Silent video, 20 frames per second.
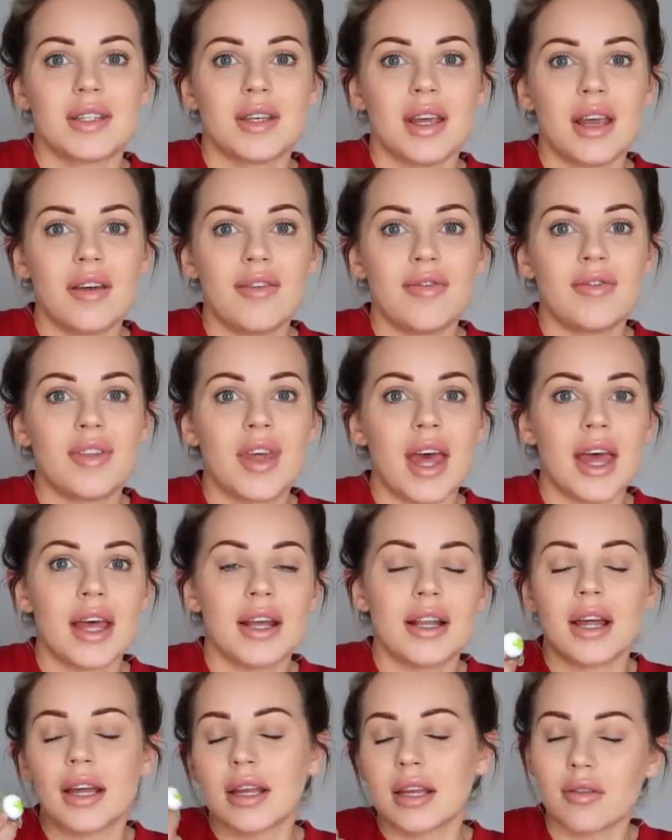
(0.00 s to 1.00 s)
So if
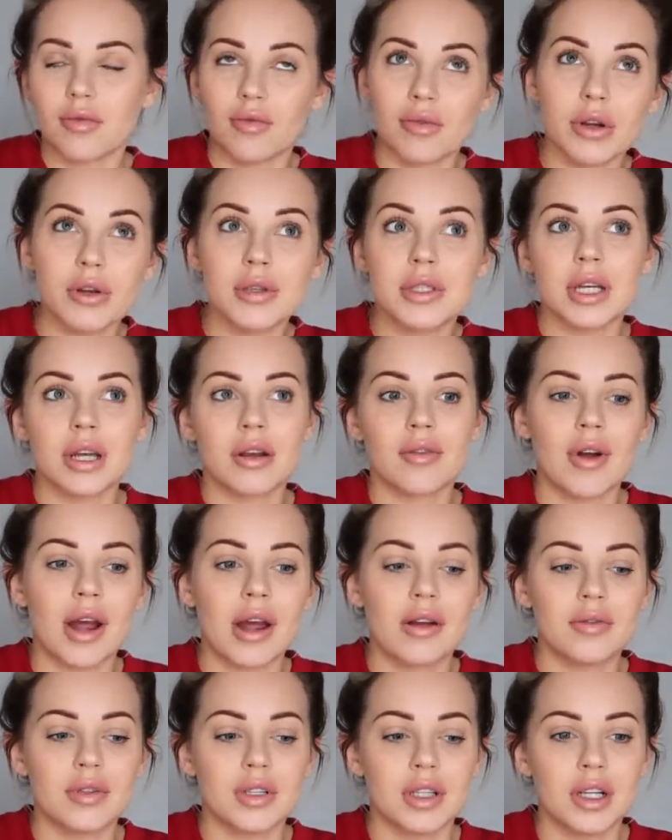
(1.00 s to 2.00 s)
they're like rooting
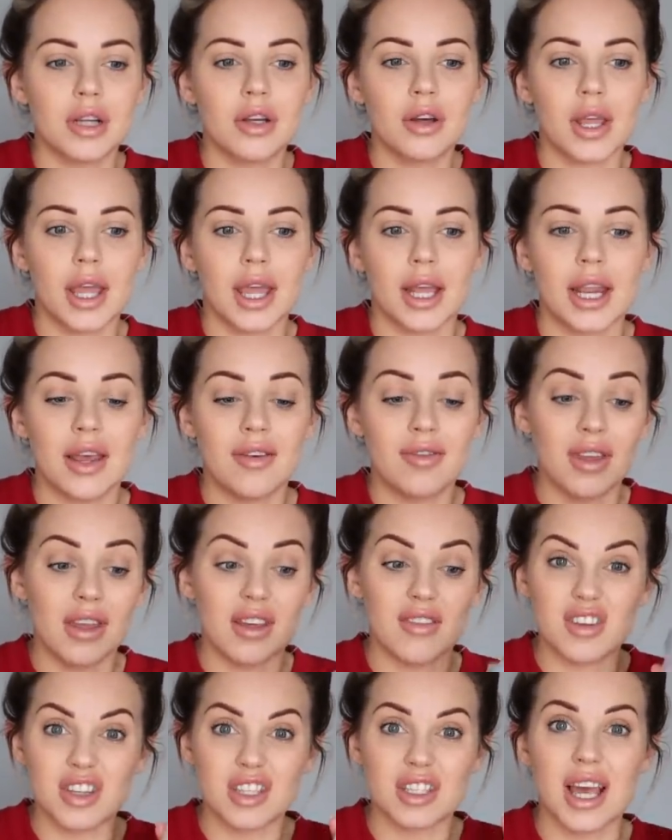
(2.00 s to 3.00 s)
around and looking, even
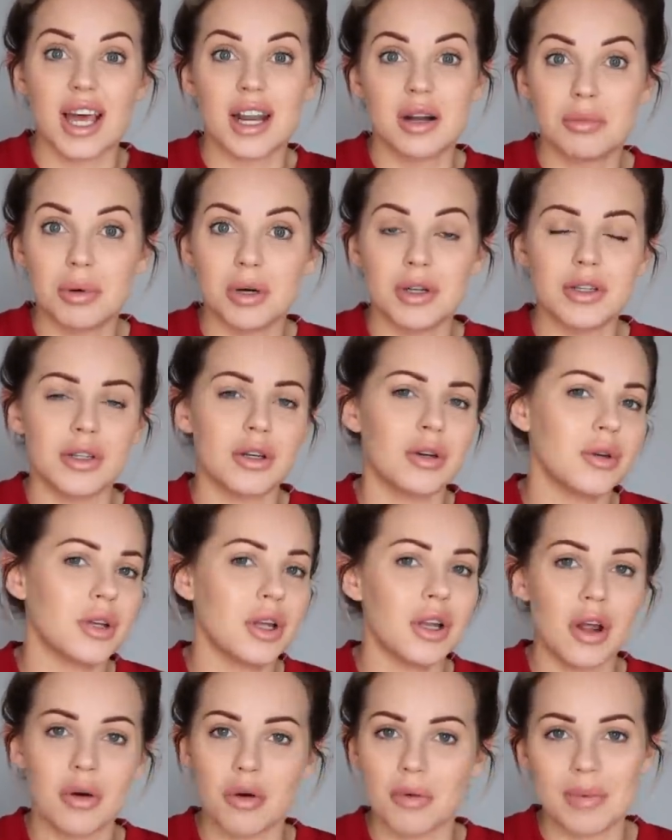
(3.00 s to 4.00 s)
though they've just had a bottle,
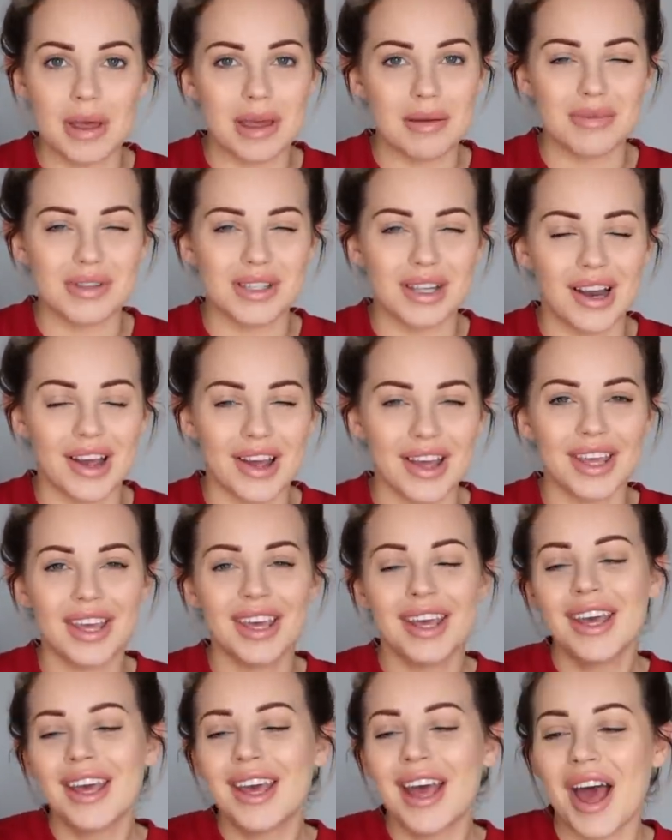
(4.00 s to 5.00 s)
you know what babies are like.
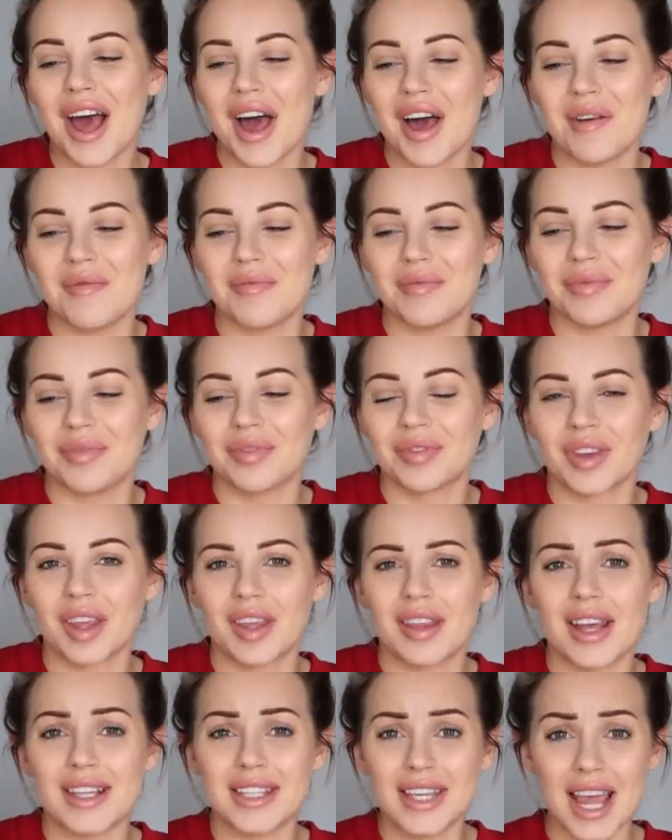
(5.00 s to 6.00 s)

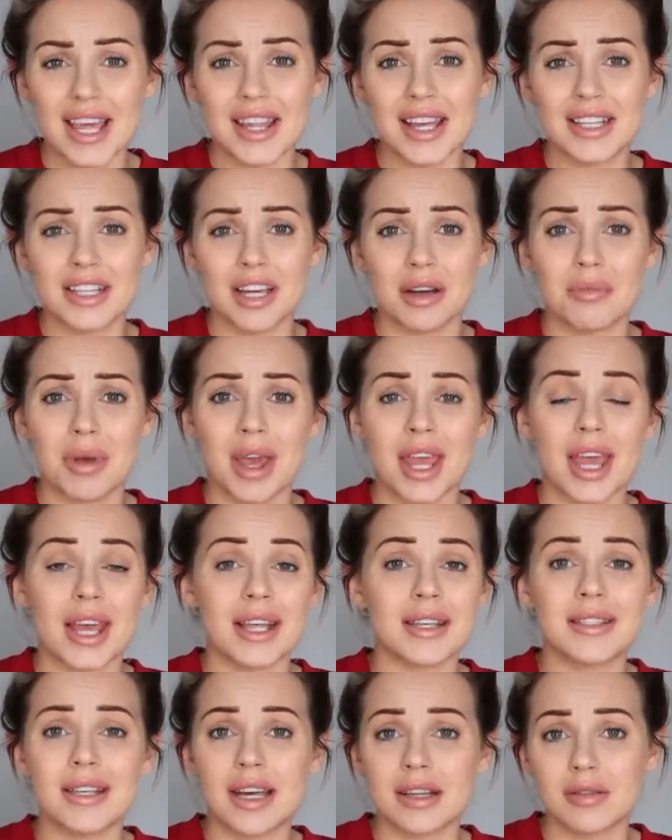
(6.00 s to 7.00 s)
They take their dummy,
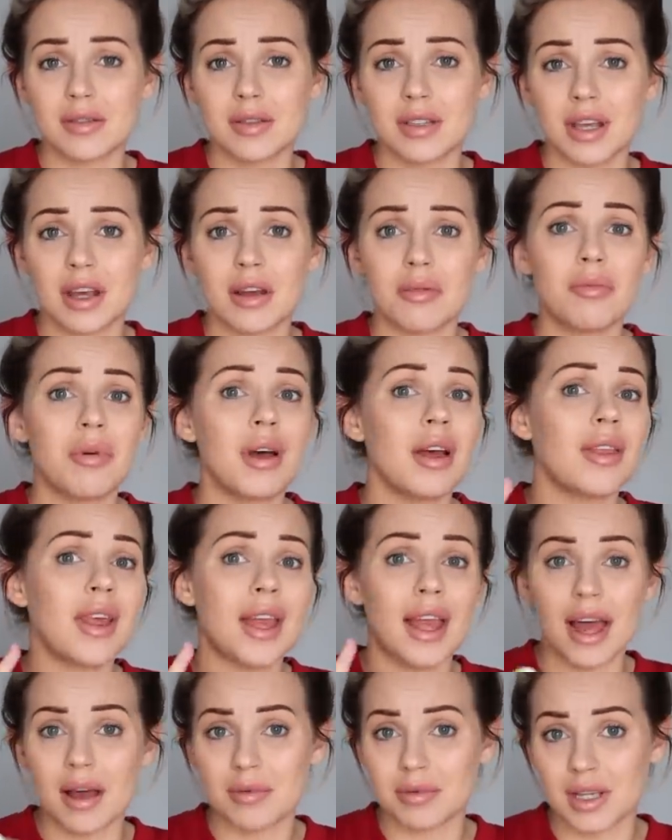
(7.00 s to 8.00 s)
it settles them, and
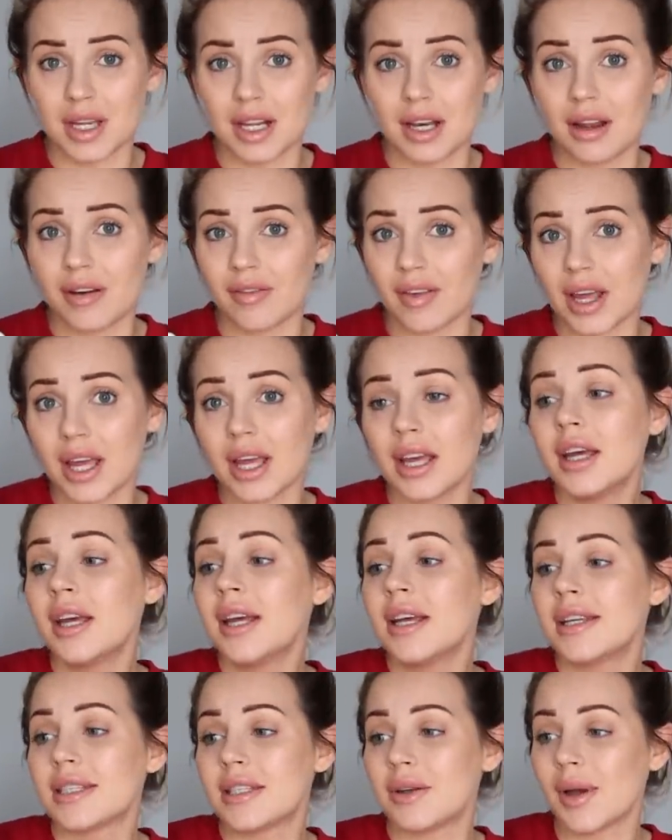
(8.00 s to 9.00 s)
they absolutely love it.
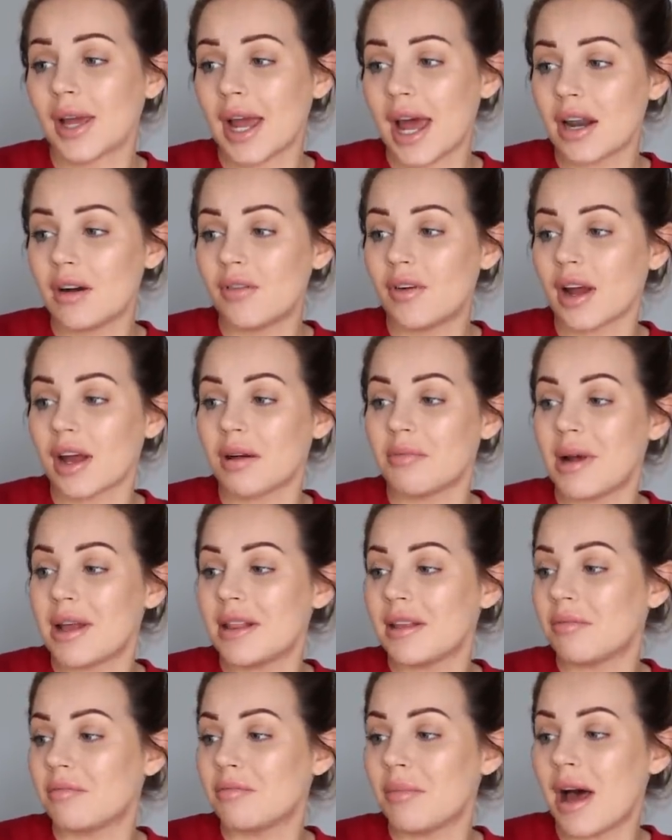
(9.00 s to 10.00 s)
So I cannot
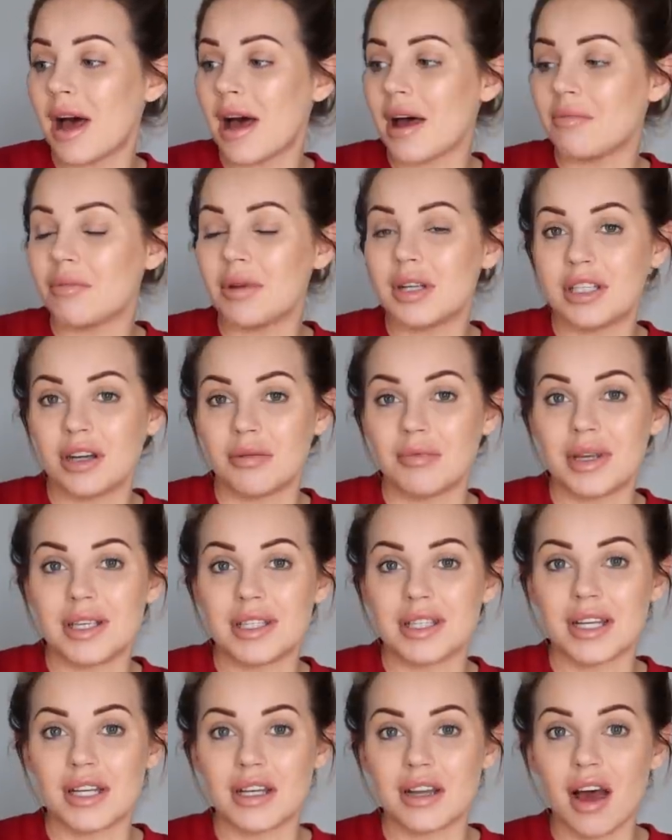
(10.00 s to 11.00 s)
recommend the MAM
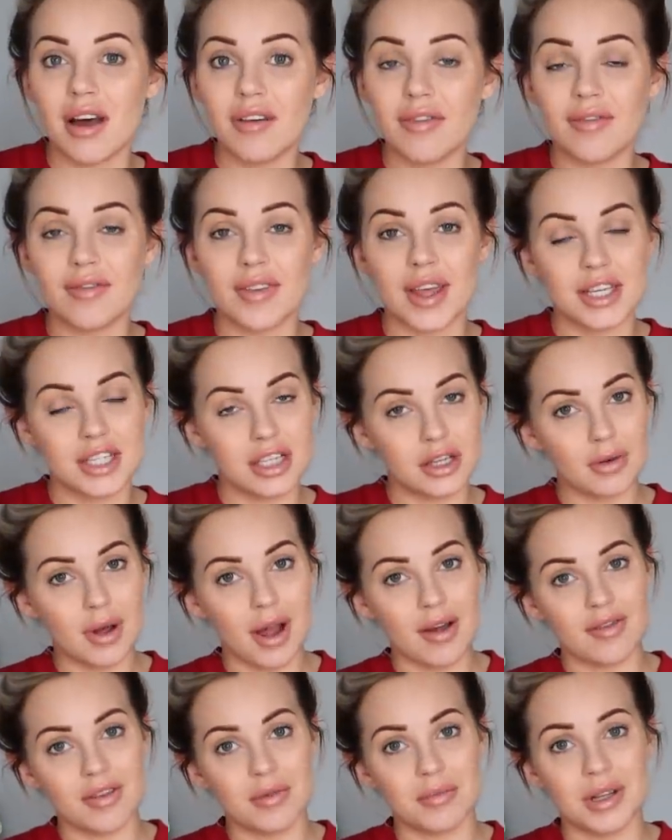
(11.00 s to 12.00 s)
dummies enough. They do
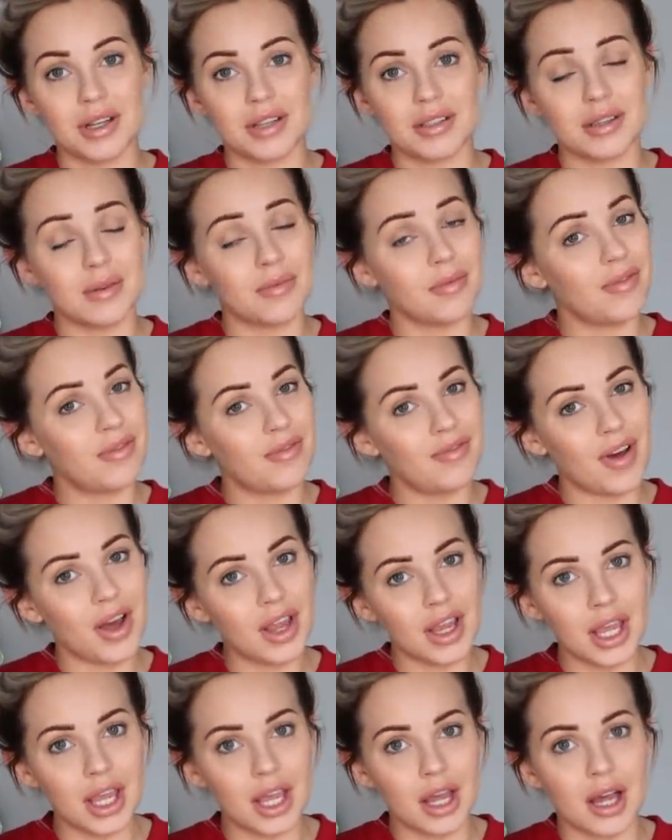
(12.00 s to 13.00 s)
have them in some
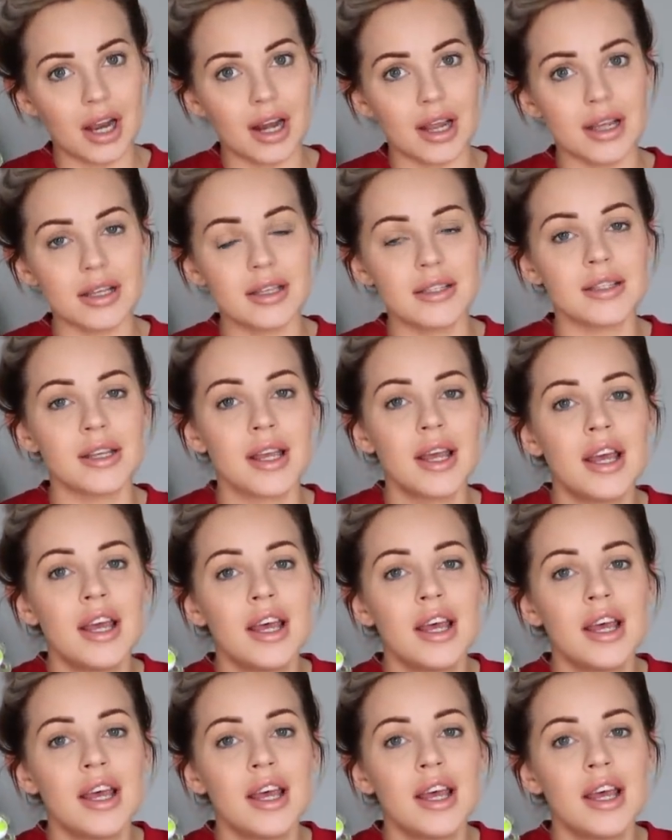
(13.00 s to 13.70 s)
funky colours.